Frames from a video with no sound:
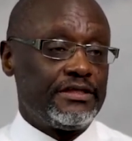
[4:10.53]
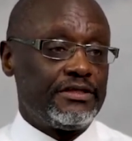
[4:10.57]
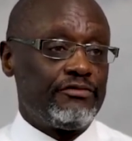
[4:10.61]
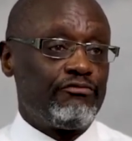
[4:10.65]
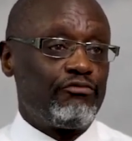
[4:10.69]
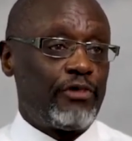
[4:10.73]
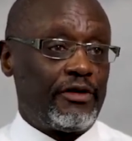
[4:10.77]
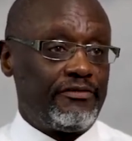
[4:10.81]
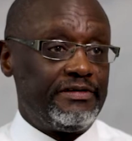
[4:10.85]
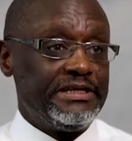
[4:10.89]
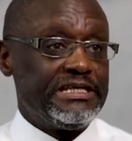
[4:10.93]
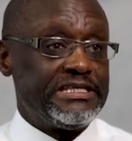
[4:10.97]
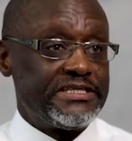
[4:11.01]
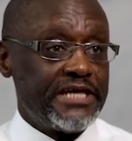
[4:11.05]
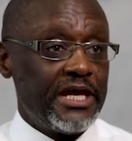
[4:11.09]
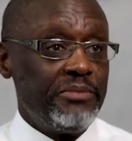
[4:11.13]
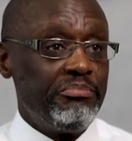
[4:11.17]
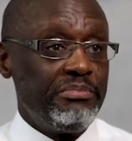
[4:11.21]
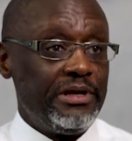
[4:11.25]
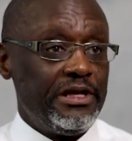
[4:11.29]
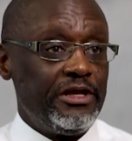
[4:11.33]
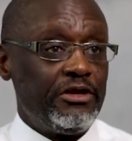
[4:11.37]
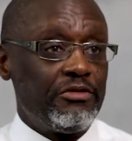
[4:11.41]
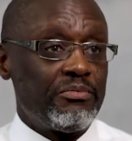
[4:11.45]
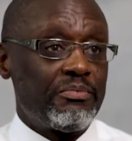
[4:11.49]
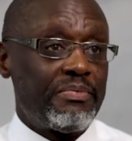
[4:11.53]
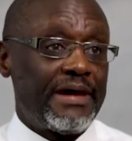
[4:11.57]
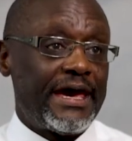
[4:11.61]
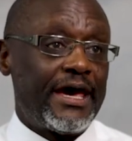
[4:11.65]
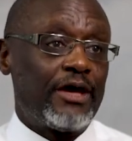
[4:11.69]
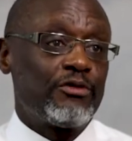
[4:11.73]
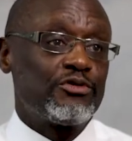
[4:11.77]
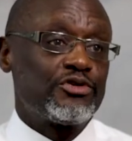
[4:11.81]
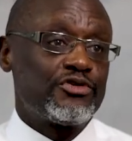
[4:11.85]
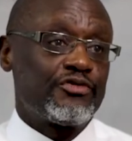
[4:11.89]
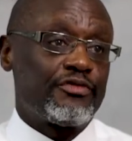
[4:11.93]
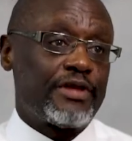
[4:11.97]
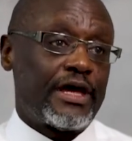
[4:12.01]
roughly £10 million
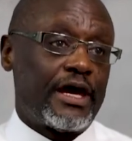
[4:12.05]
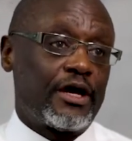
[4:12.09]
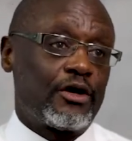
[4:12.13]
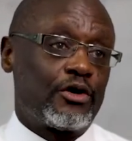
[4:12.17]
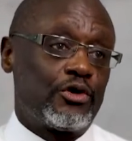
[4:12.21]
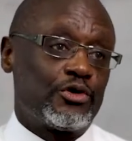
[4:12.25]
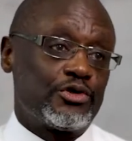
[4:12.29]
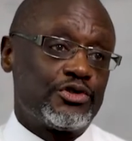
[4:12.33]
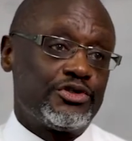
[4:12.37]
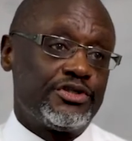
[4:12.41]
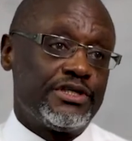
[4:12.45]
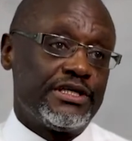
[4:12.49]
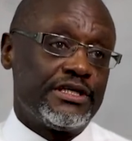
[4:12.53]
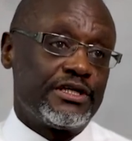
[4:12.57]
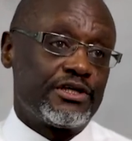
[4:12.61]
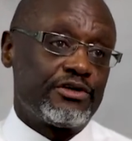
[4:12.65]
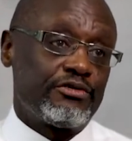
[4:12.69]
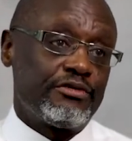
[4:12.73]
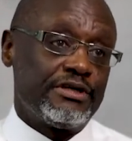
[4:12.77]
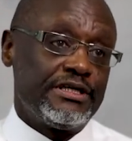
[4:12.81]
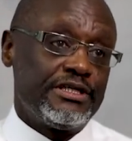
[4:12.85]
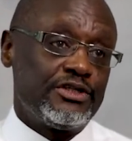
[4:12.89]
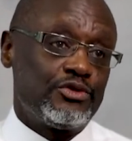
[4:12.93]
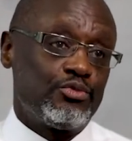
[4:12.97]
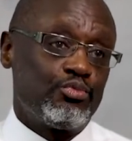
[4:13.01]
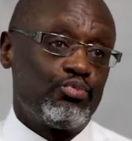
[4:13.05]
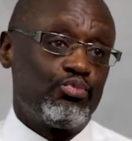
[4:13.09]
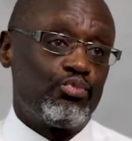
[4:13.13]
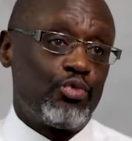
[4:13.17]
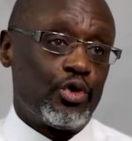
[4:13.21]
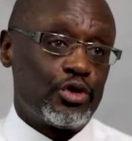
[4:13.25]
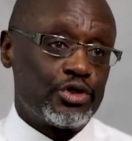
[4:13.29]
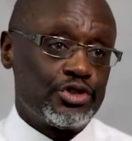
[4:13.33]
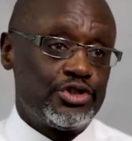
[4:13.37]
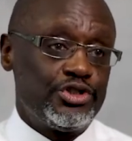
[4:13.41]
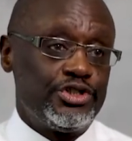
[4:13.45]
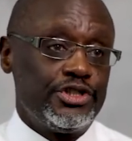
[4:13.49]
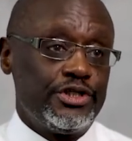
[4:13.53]
of that cost increase
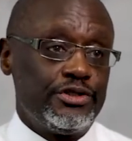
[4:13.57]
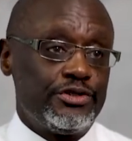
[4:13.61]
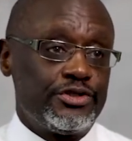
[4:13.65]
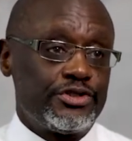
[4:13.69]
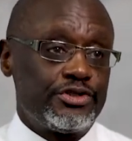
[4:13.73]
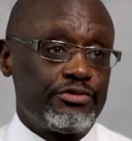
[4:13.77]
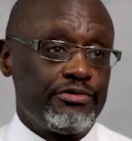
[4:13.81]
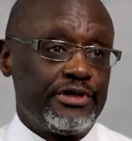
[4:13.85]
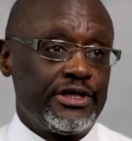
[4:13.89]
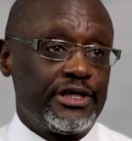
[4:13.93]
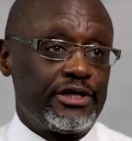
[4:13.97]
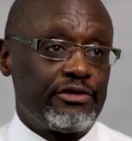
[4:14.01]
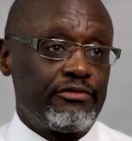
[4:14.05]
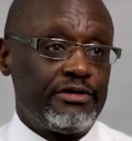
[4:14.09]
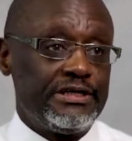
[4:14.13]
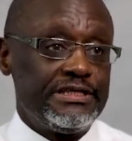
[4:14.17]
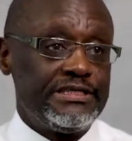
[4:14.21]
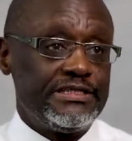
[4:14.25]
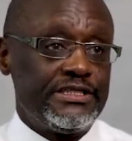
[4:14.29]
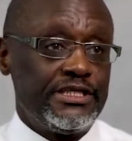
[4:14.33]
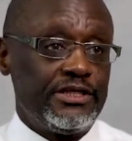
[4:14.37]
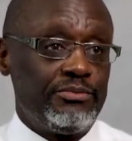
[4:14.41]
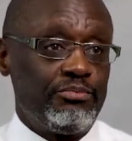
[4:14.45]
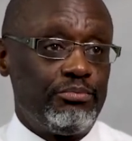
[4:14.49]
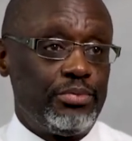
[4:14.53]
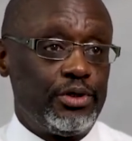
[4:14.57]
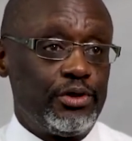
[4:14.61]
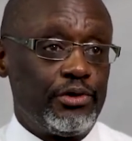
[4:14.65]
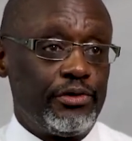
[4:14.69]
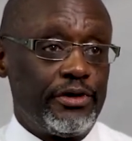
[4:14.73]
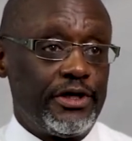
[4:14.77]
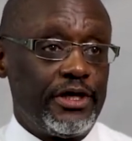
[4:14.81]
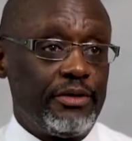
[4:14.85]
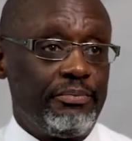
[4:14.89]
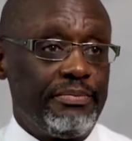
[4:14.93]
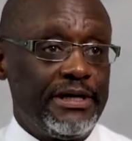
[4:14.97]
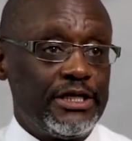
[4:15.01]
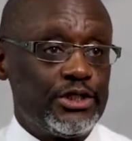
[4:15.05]
was due to increased
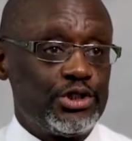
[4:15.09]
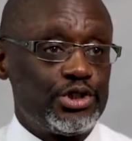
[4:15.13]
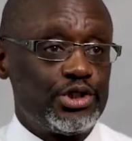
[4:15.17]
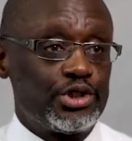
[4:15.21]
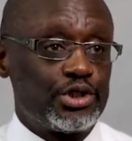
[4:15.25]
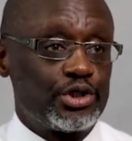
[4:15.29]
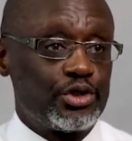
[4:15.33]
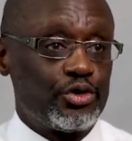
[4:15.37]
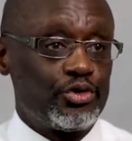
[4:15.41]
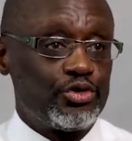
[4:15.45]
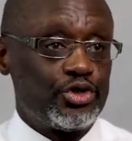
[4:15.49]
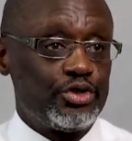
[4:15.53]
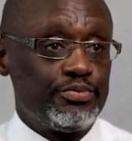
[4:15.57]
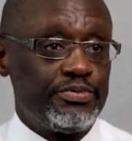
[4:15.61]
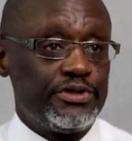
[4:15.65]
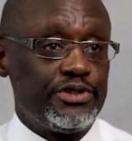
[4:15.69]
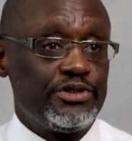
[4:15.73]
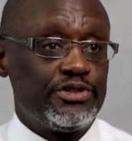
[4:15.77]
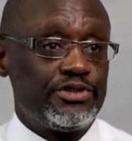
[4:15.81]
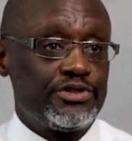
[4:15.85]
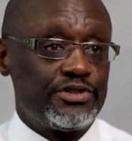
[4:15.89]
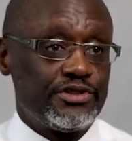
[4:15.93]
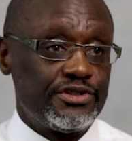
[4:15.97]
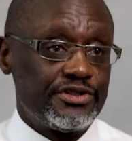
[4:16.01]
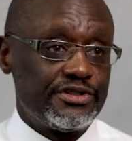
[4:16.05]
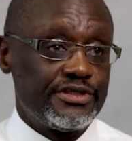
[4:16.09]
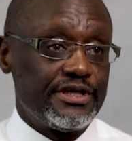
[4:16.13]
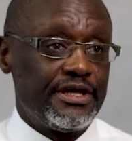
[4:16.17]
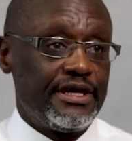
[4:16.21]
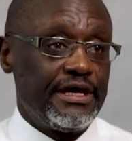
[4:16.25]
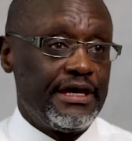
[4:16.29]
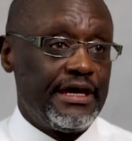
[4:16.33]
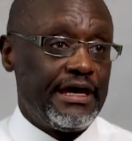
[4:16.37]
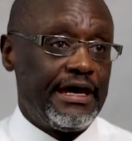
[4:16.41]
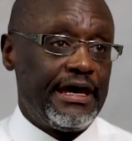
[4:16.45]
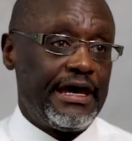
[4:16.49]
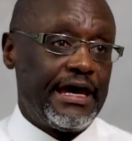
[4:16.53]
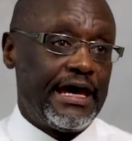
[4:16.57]
employer pension contributions,
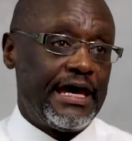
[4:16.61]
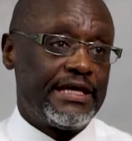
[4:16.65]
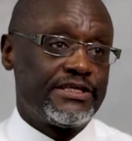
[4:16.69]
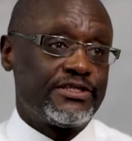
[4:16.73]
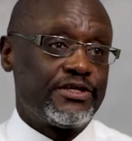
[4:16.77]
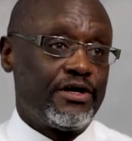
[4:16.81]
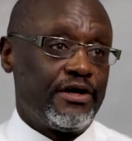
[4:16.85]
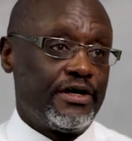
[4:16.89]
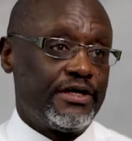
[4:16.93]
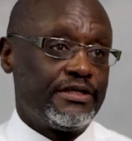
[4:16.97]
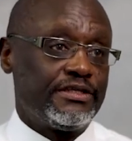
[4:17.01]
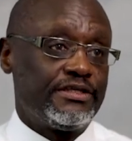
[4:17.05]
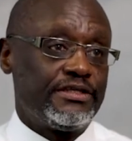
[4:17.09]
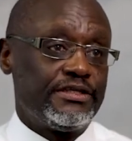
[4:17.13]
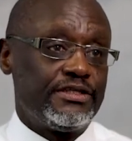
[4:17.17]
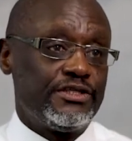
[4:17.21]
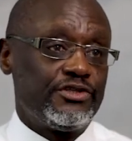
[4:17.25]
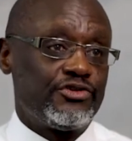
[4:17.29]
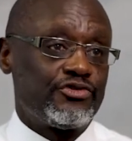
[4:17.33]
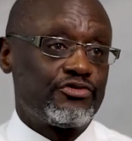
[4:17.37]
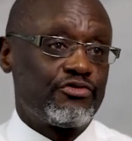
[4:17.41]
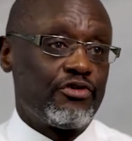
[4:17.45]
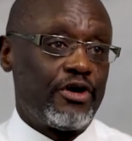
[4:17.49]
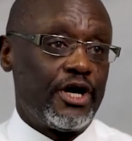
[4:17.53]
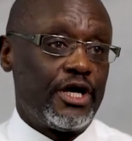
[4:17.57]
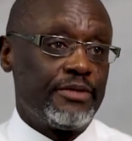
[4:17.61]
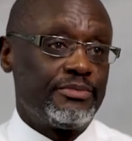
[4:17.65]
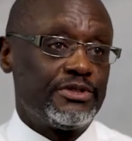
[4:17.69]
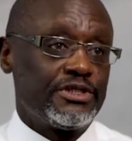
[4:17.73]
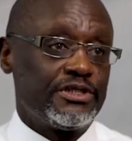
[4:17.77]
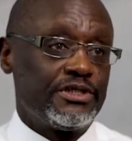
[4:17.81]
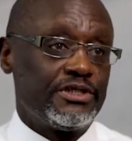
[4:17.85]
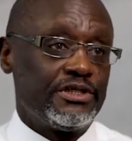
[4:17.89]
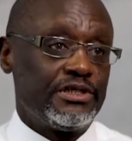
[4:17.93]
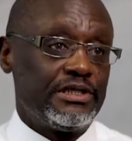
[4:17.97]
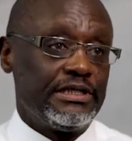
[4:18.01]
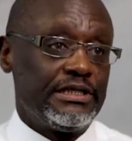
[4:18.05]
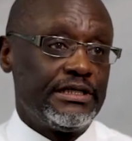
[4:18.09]
as I described
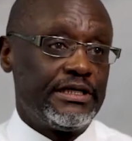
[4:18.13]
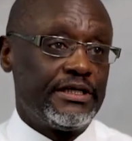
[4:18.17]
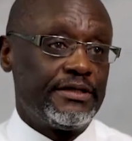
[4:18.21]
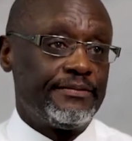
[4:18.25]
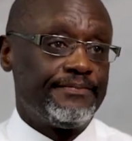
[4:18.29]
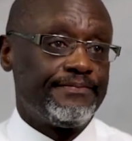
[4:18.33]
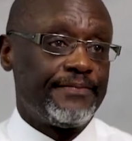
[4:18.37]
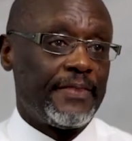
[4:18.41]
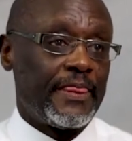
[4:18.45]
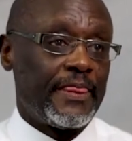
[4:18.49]
earlier.